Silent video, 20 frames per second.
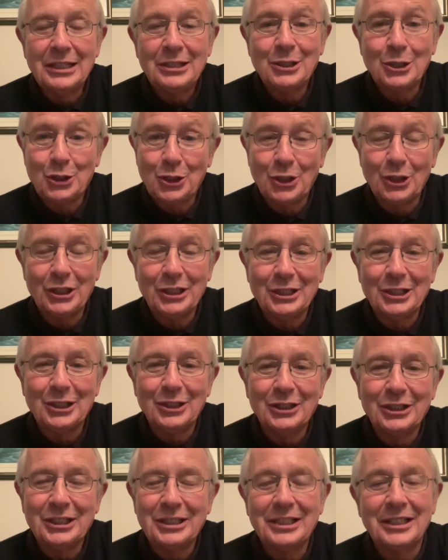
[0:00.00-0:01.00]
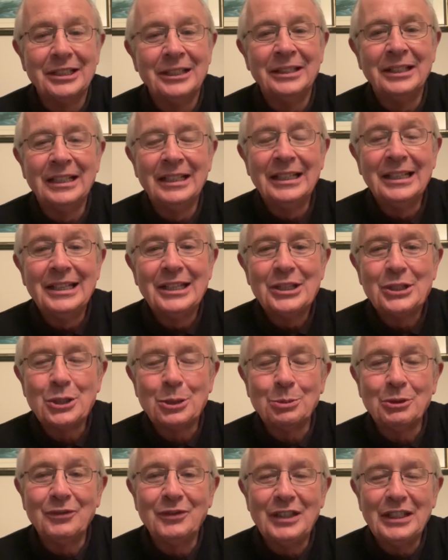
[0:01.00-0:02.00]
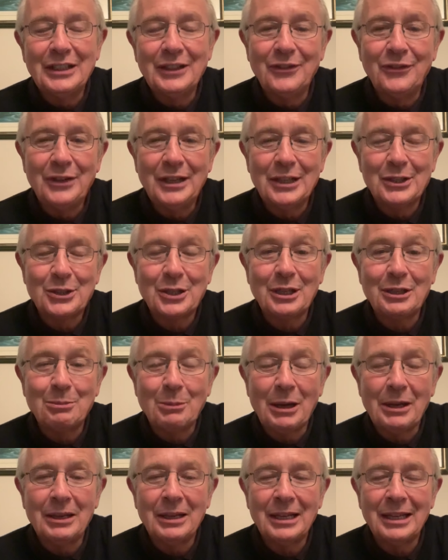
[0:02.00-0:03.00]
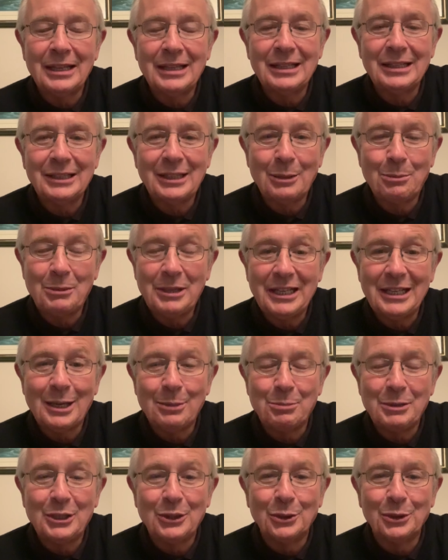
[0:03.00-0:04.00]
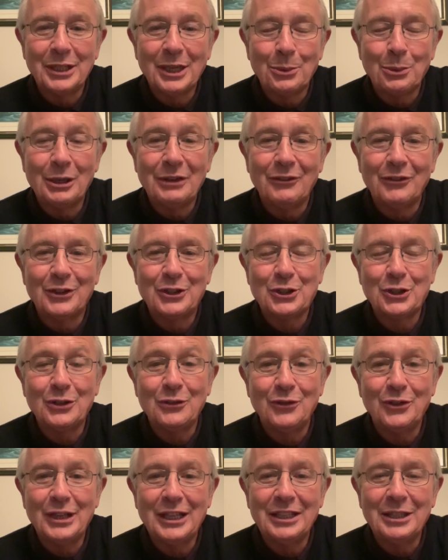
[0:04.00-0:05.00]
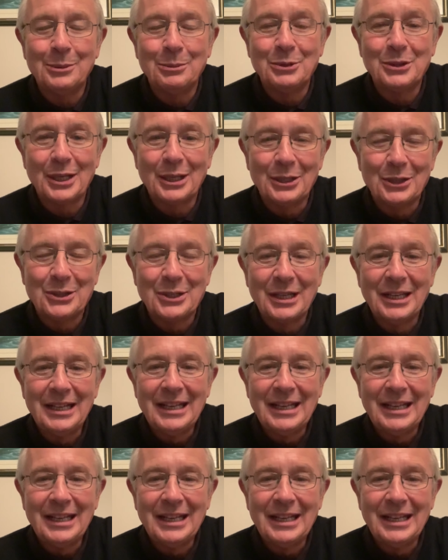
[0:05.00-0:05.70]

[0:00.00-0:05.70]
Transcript: to shine a light on some of the affairs that may not be going that well for Sinn Féin themselves.